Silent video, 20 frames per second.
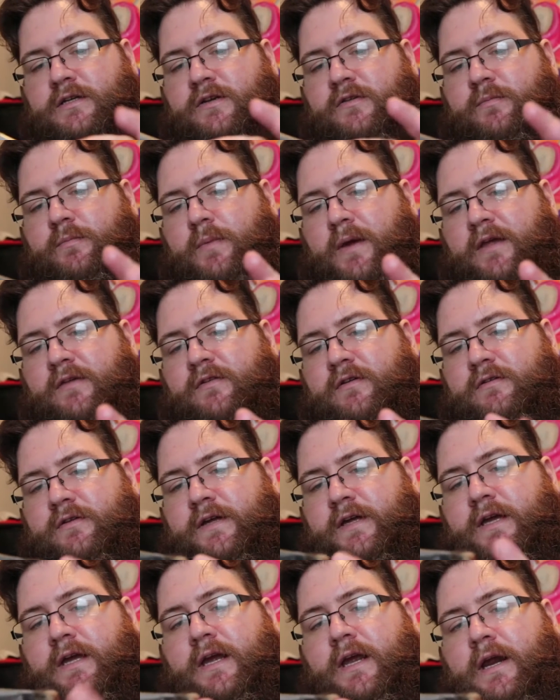just
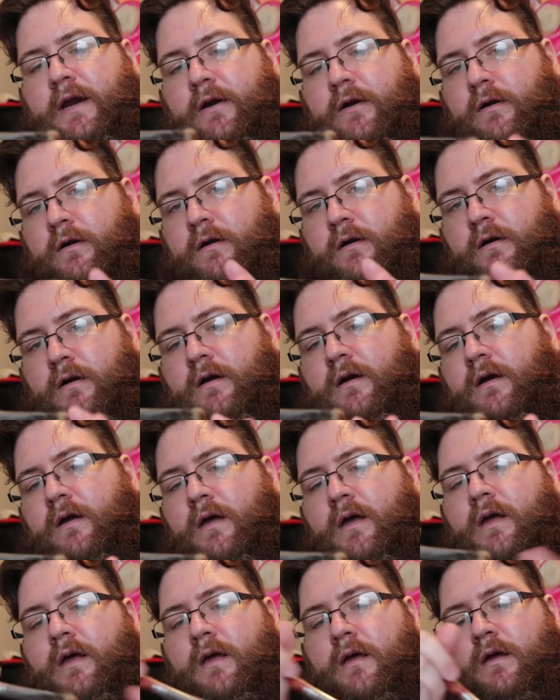basically here
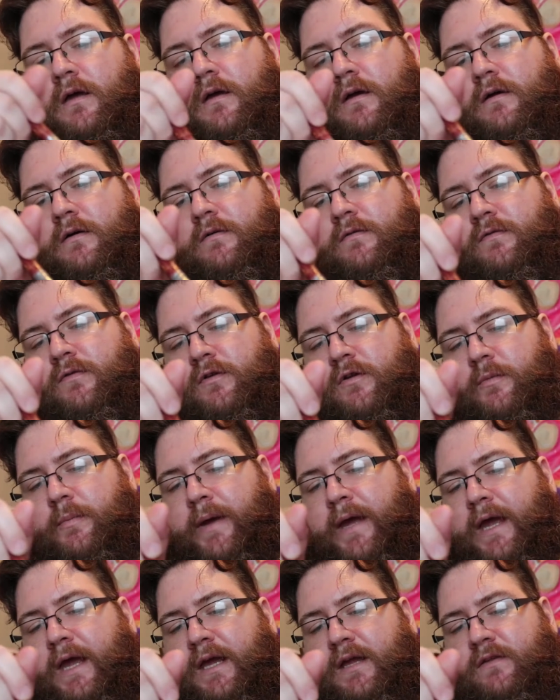full of
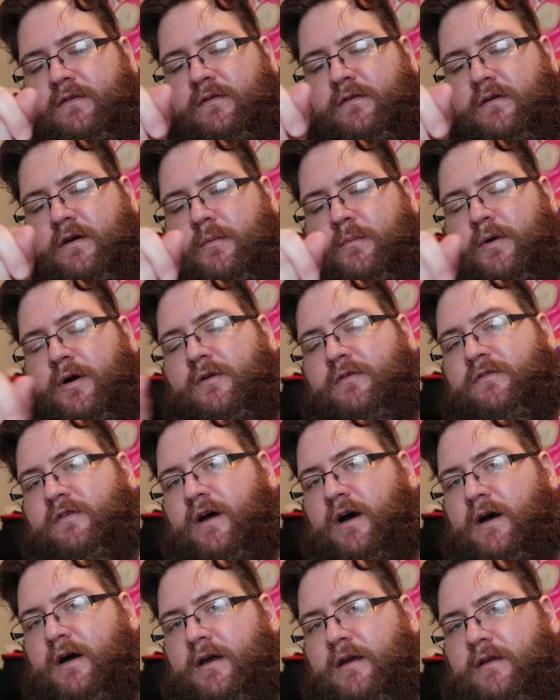paint on both
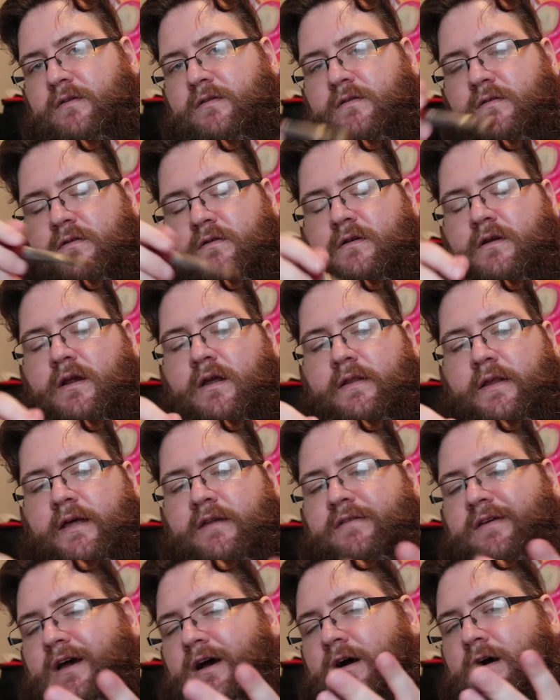sides, and
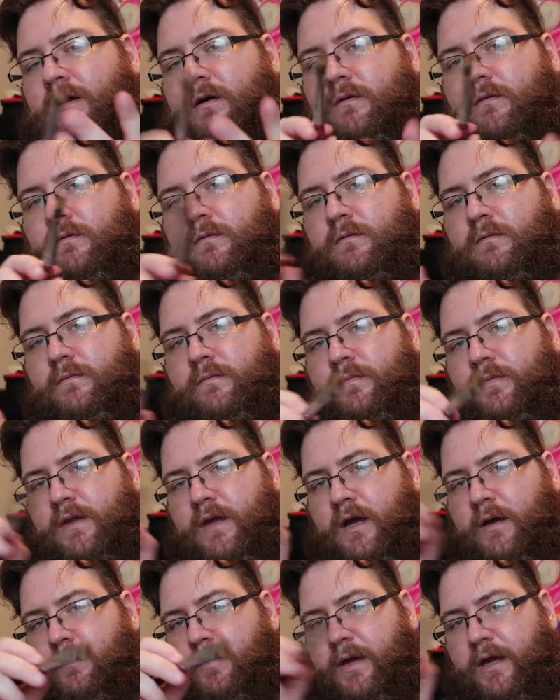that's how
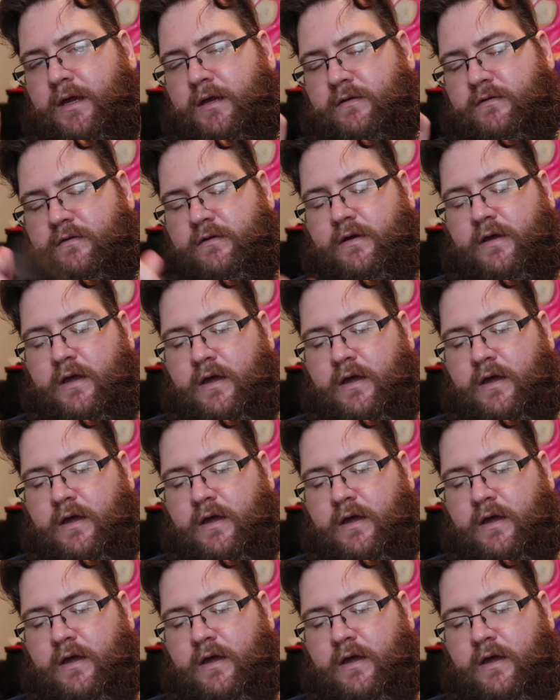I paint.